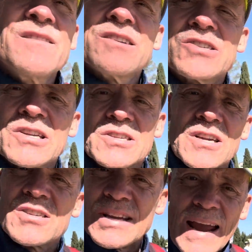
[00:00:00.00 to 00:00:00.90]
This is
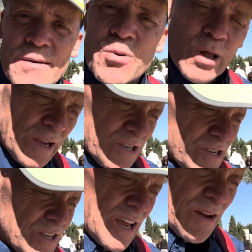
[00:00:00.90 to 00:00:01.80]
a sad
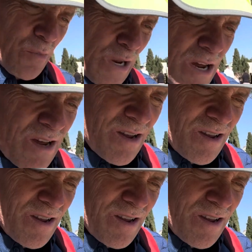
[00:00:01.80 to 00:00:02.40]
place, and yet we